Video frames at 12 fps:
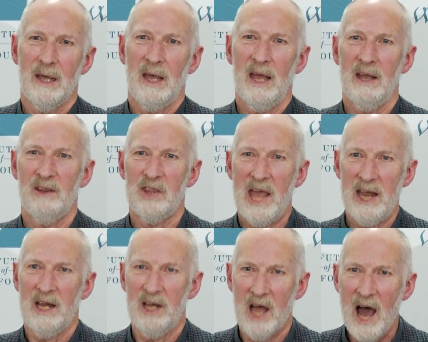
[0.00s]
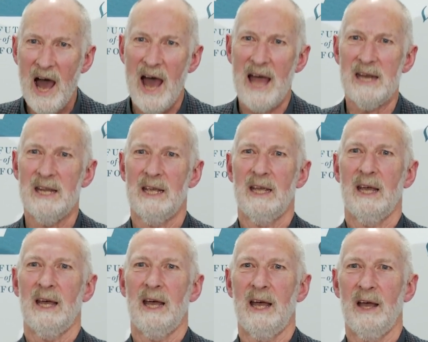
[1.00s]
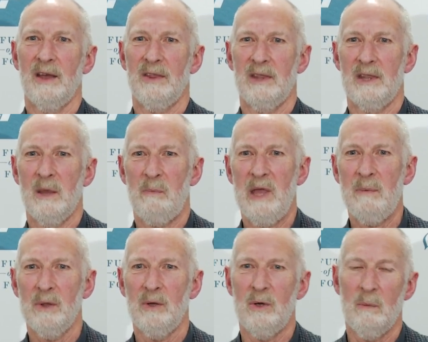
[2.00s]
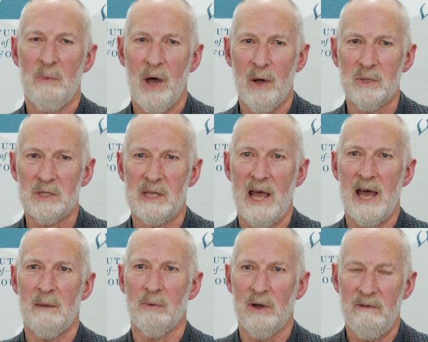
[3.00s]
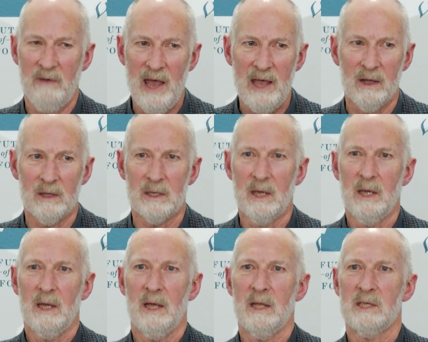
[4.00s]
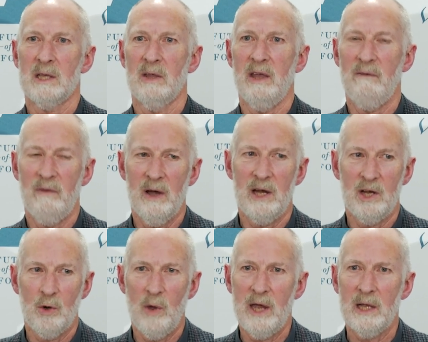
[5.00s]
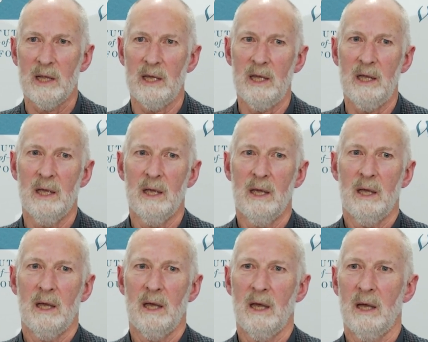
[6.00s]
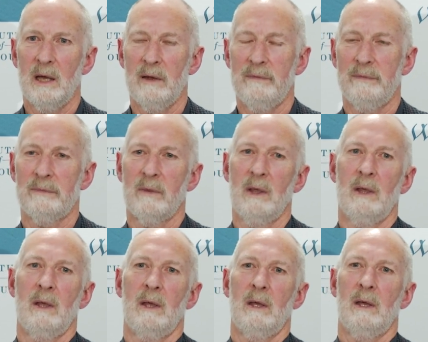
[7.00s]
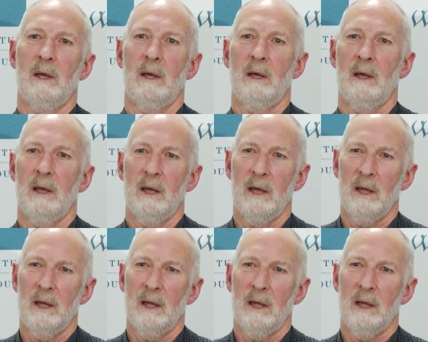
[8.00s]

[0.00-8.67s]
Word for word: And thank God uh, the people who opposed that prevailed. And so they very quickly uh, uh,